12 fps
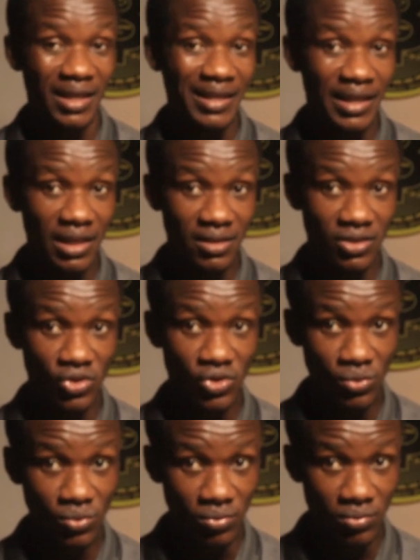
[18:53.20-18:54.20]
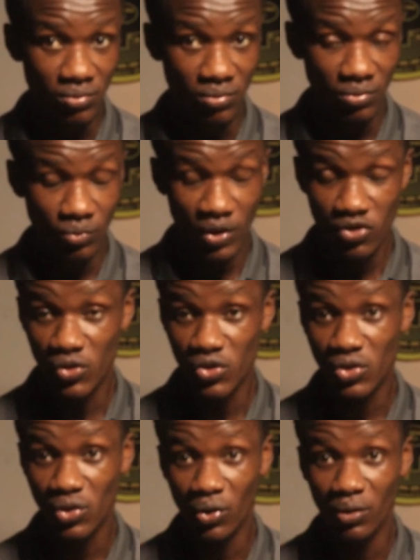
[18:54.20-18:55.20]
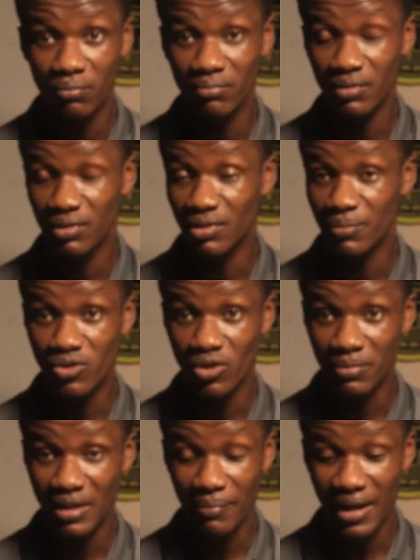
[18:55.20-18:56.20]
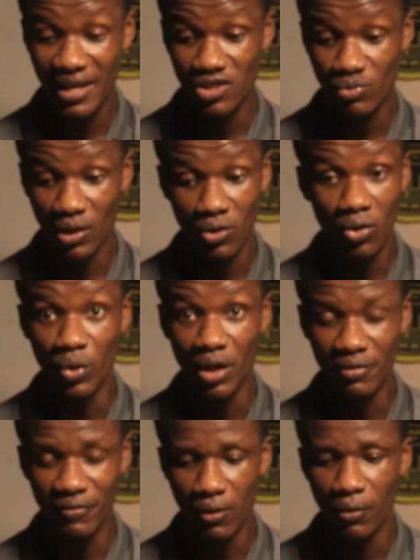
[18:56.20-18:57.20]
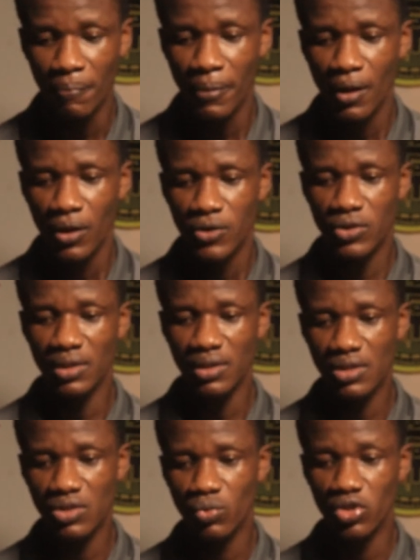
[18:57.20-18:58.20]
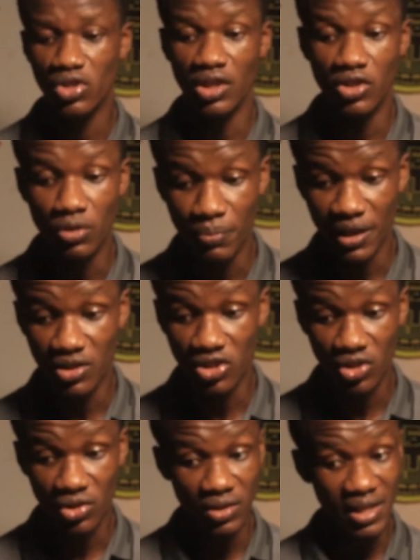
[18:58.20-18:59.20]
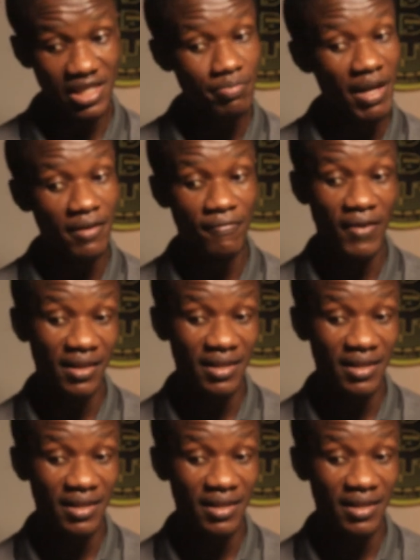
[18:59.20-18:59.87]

82, which we saw sometime last week or week before. So this is what you need to pay attention to. Despite the fact